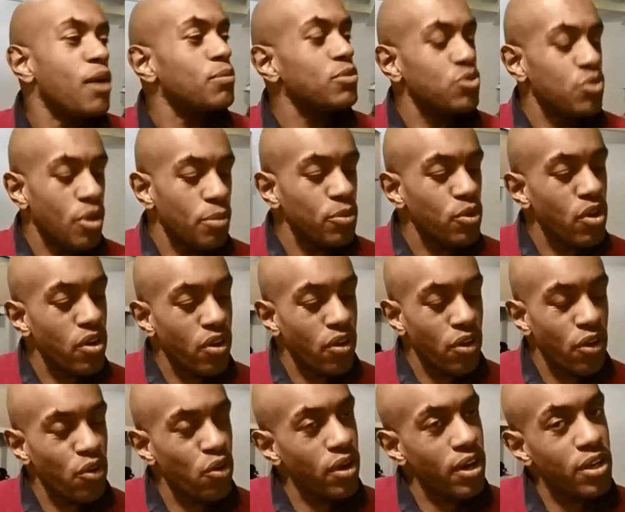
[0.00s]
So I'm
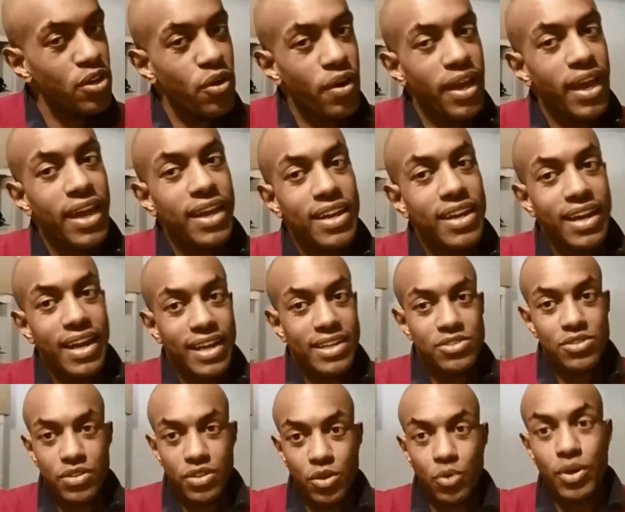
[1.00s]
going to go ahead and
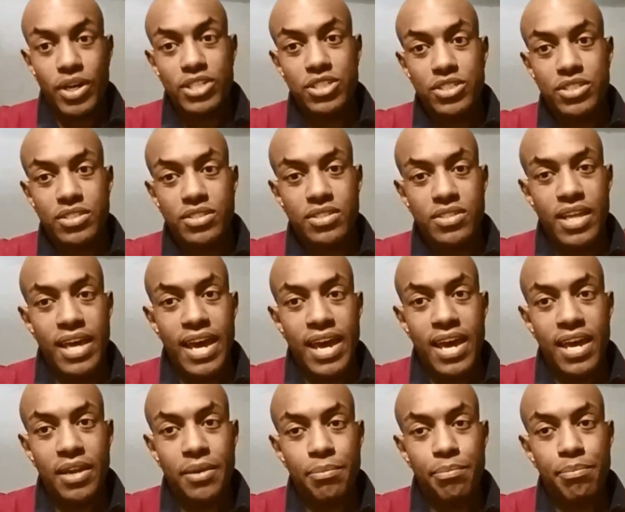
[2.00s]
answer the questions
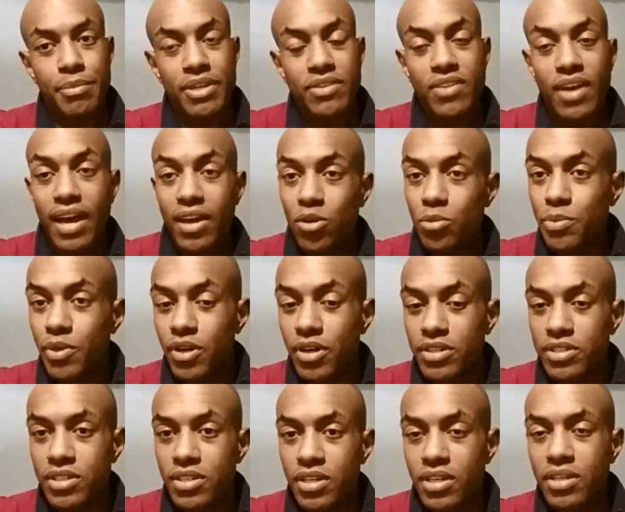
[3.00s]
that Miss
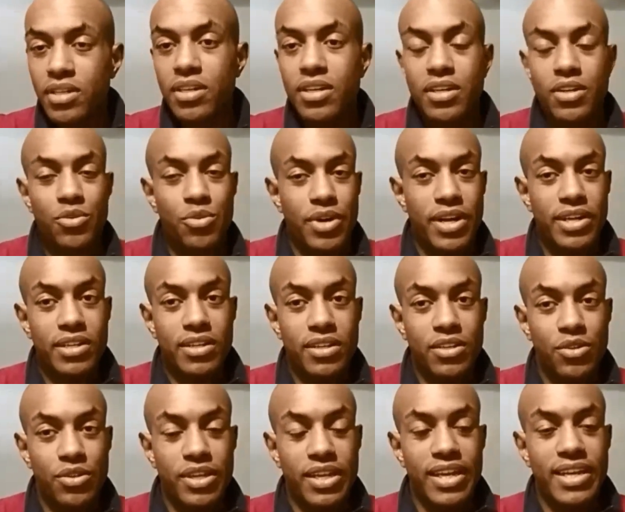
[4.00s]
Heidlebaugh, and correct
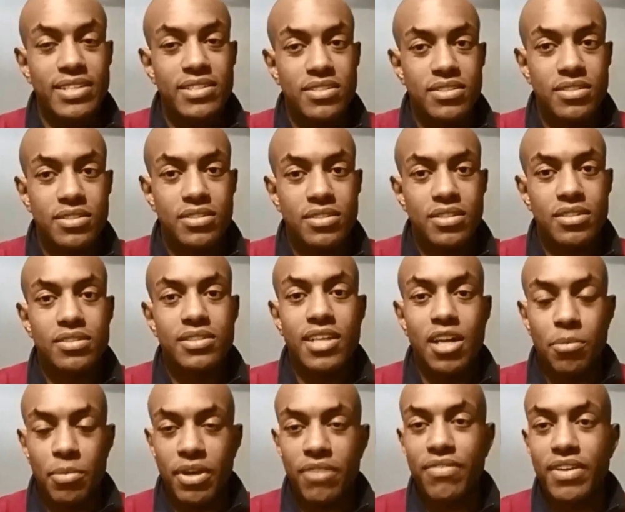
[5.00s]
you kids,
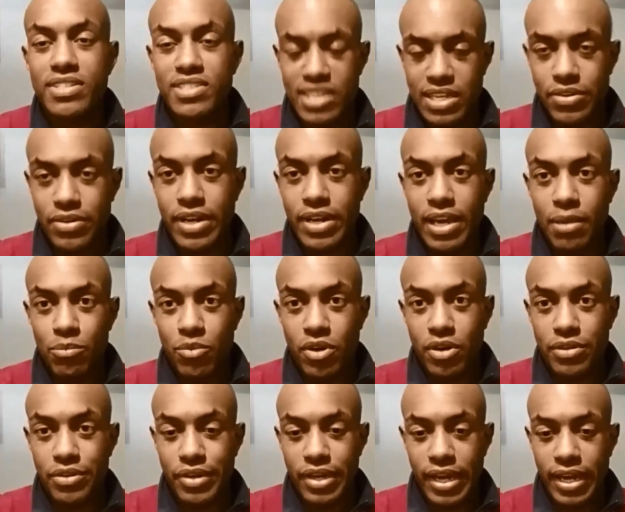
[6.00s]
tell me if I said her name
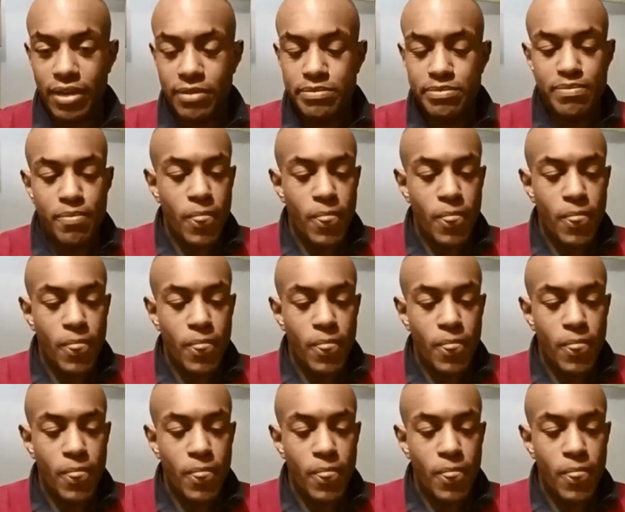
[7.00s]
wrong, okay?